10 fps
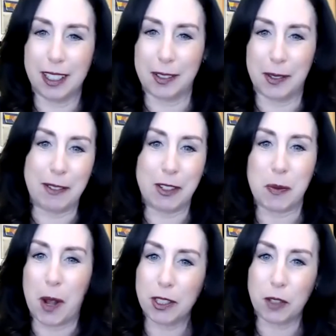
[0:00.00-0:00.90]
uh, whatever
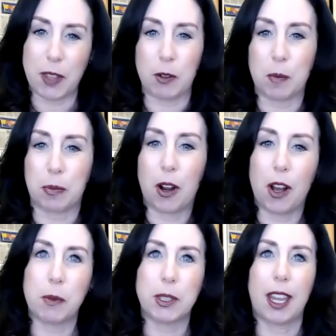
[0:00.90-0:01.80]
it was, if they were
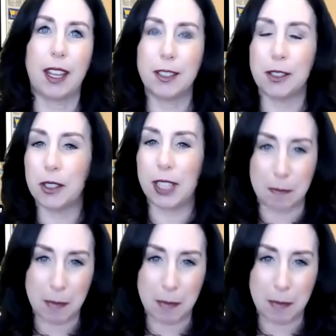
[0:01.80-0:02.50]
abroad, was canceled,